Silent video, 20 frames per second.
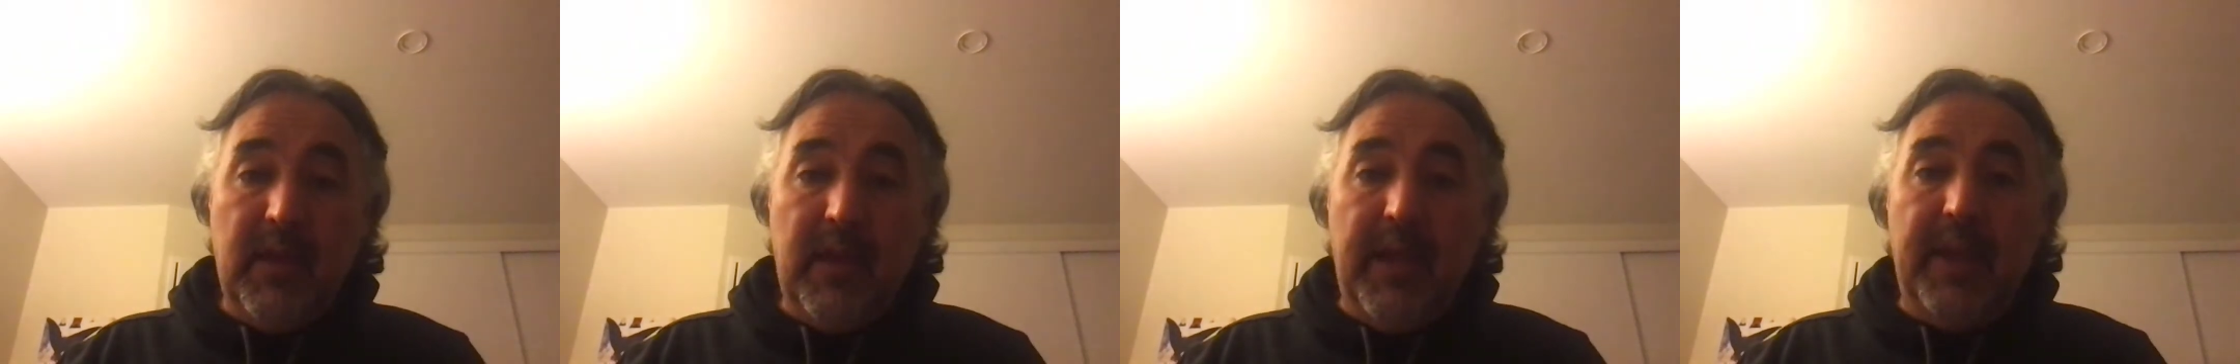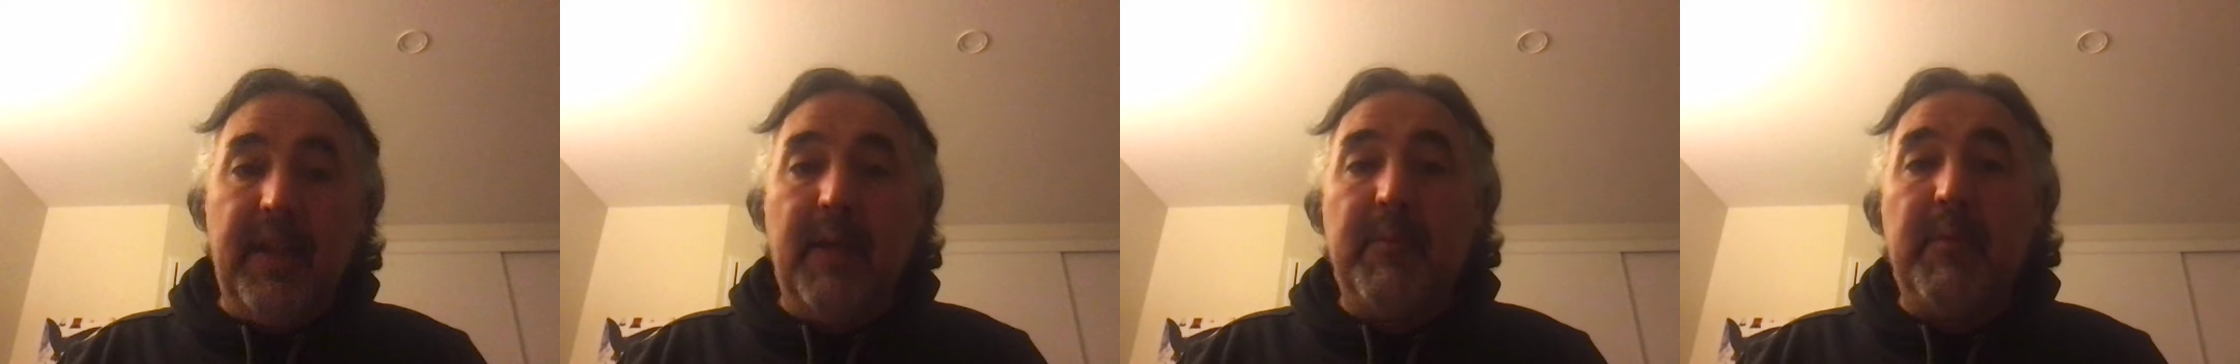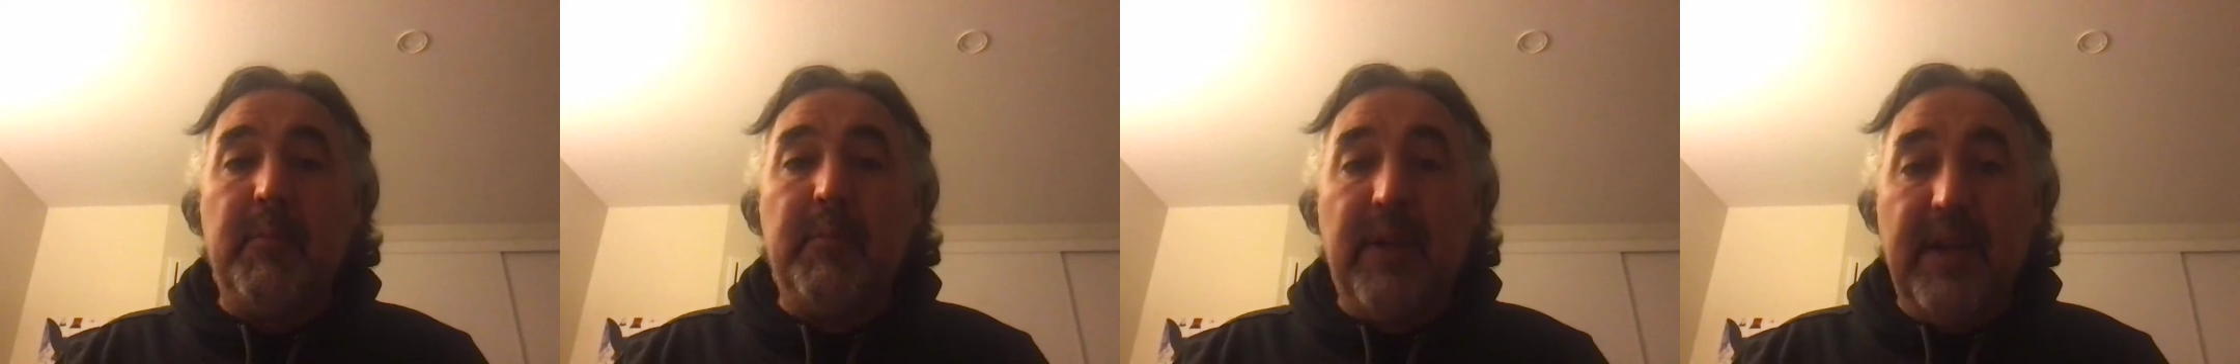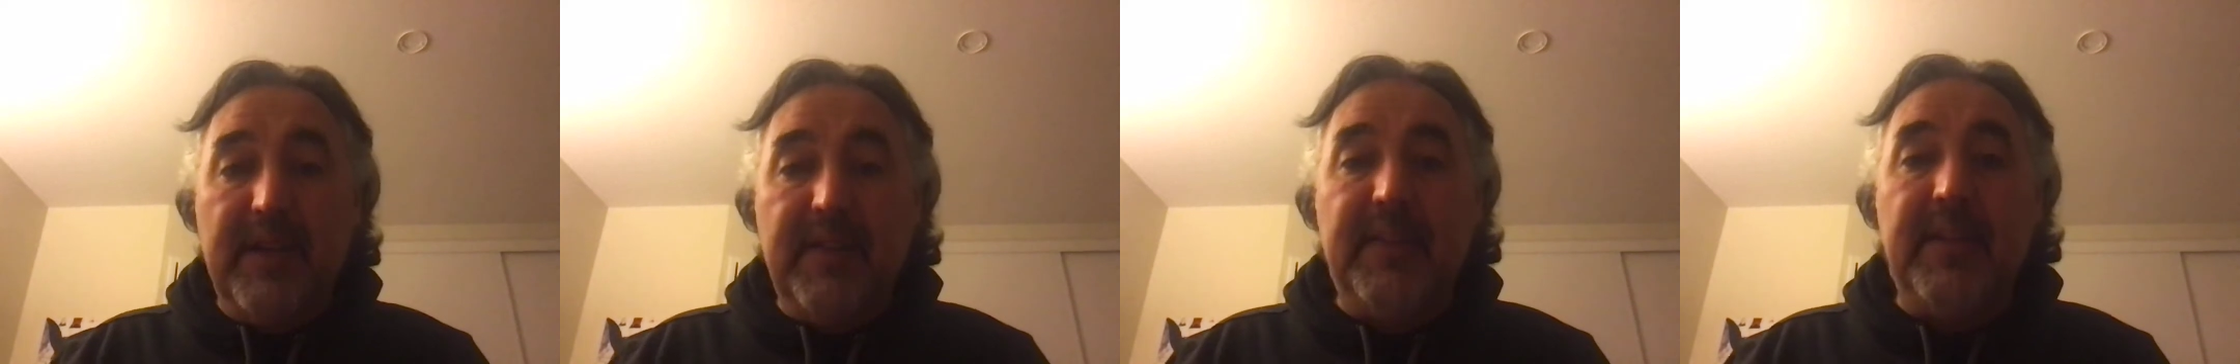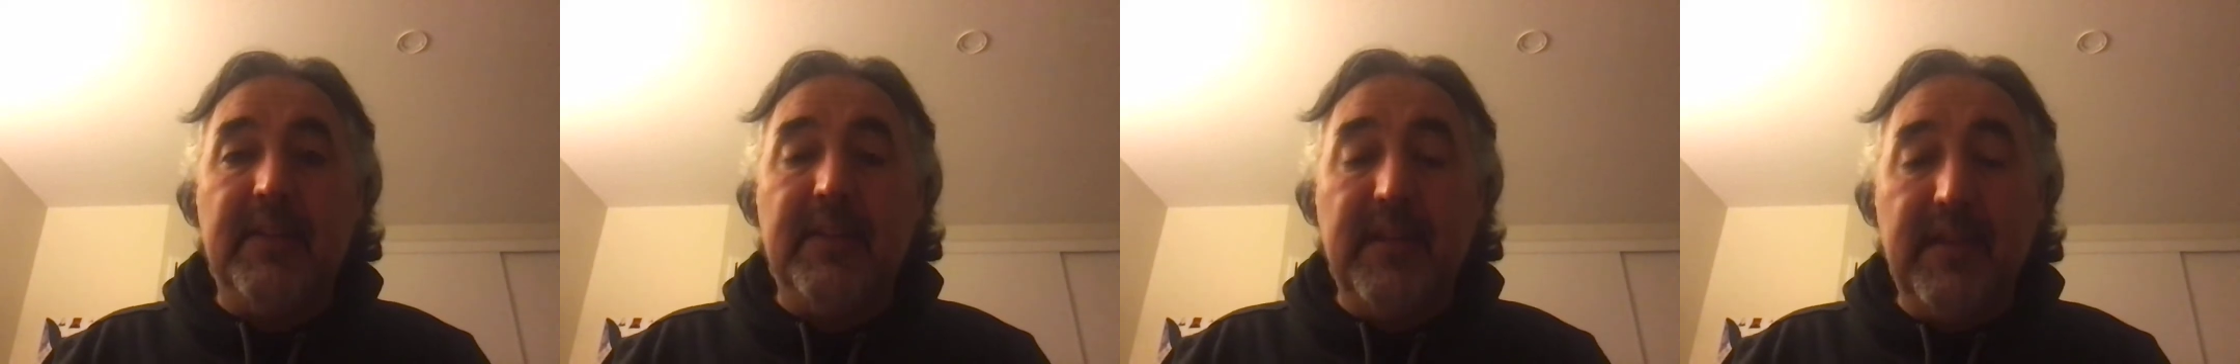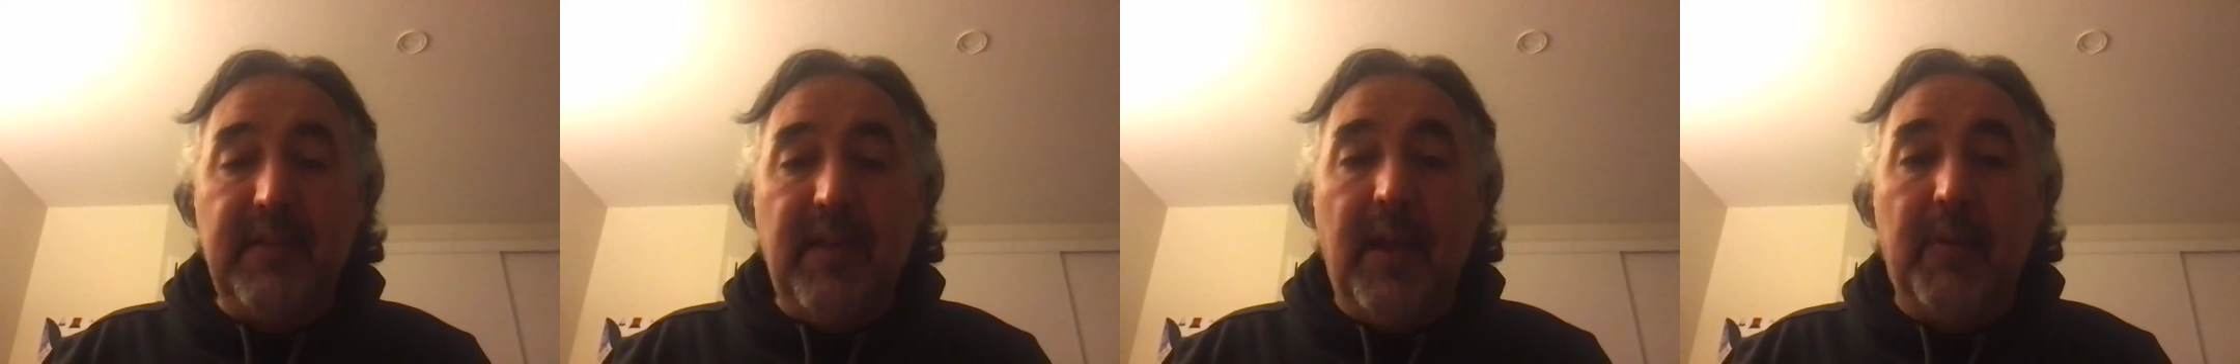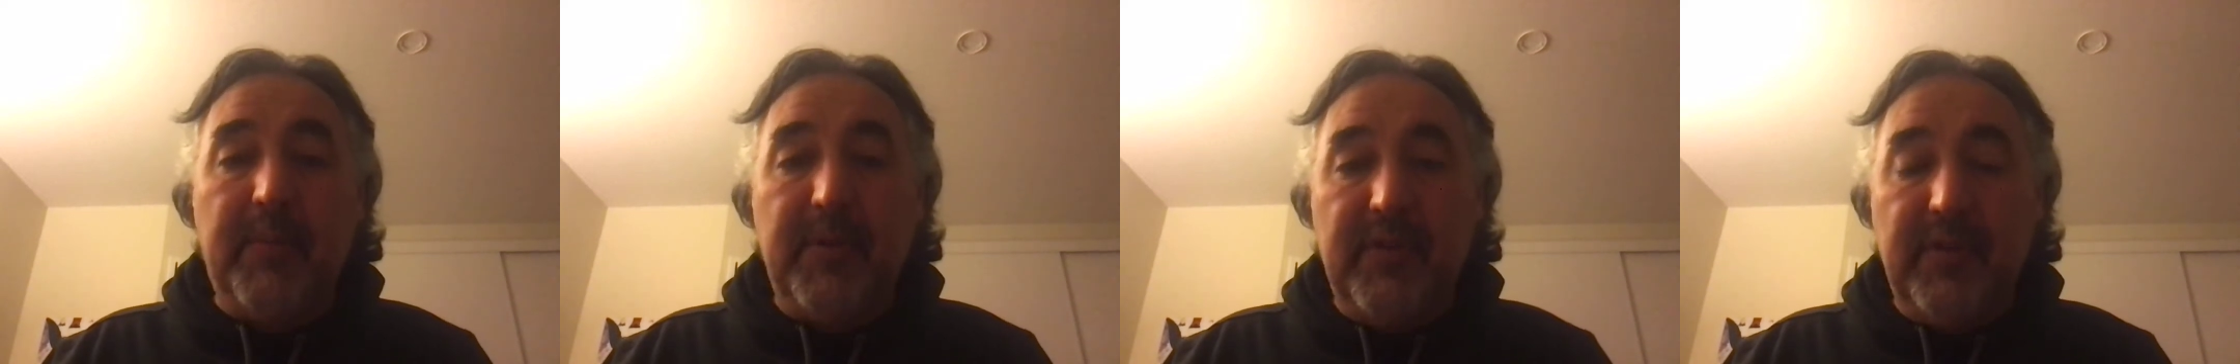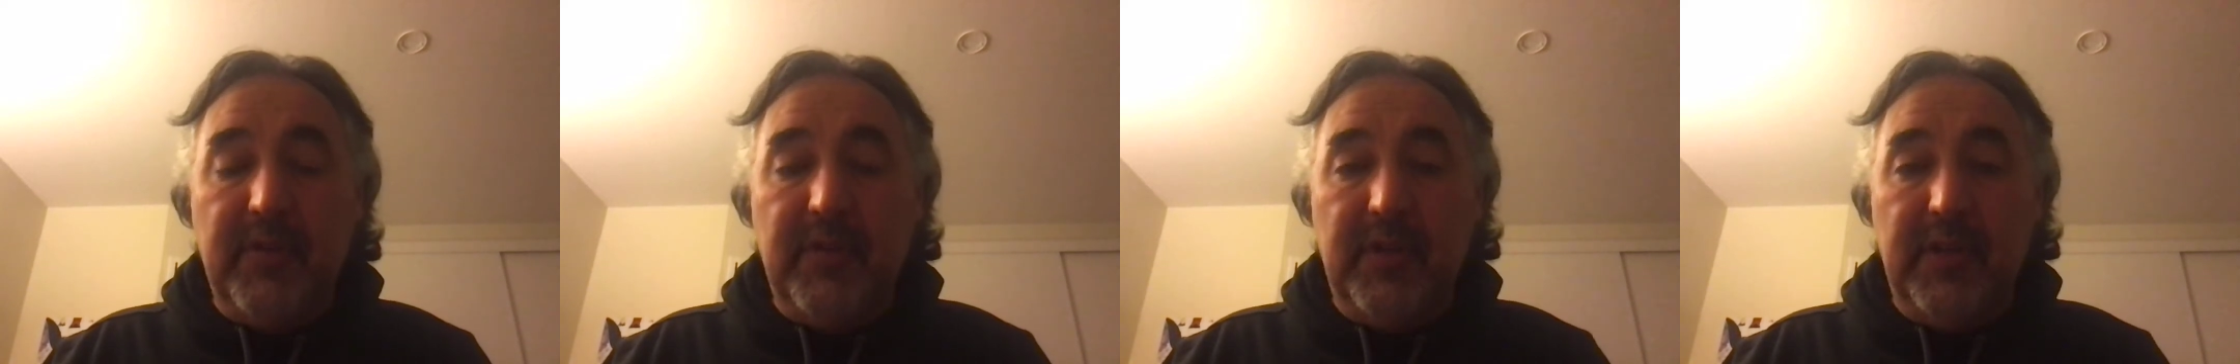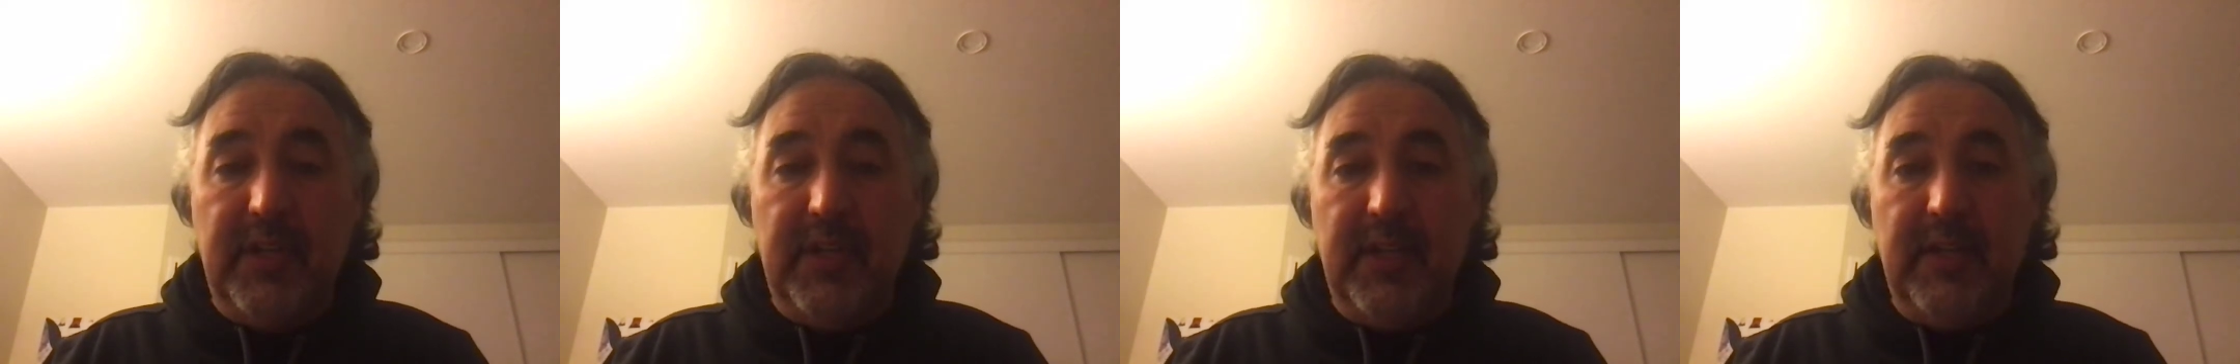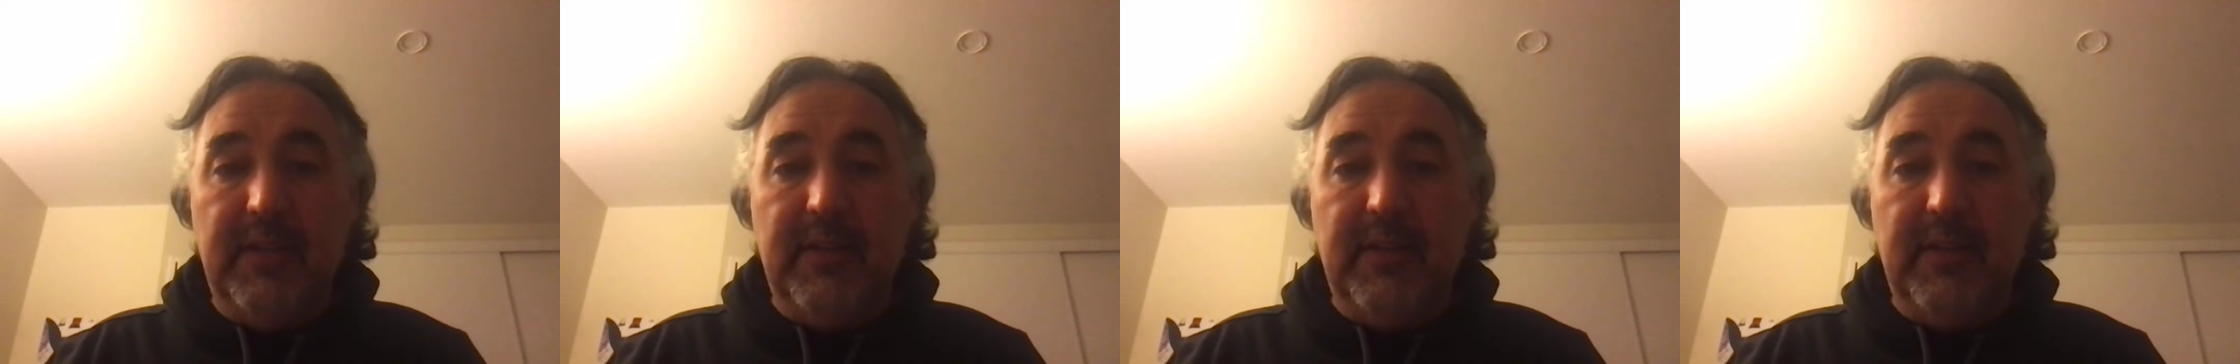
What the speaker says: And I'm embracing this opportunity